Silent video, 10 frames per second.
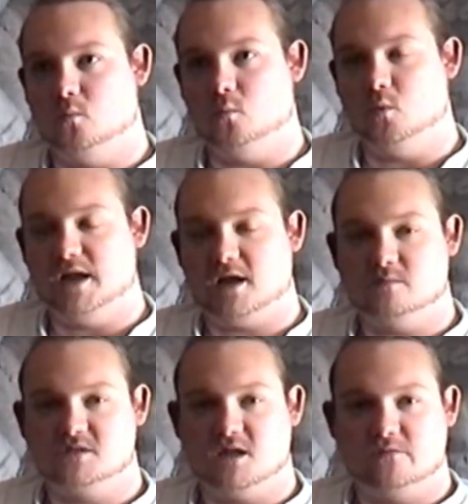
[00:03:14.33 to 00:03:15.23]
when it
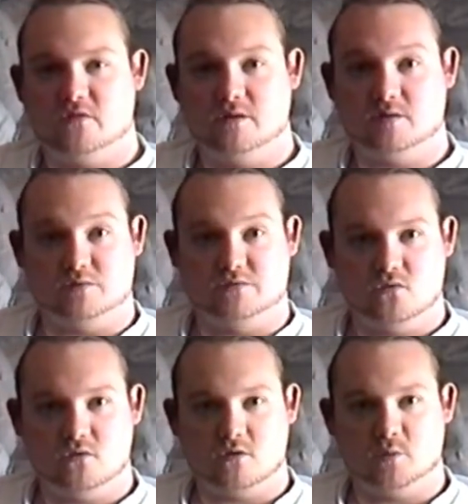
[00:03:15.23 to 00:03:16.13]
comes time for them to
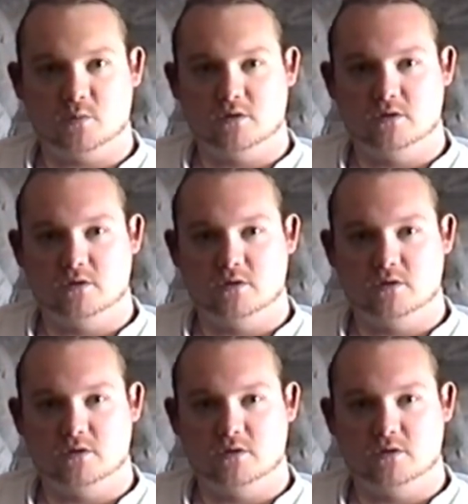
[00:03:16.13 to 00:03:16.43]
perform,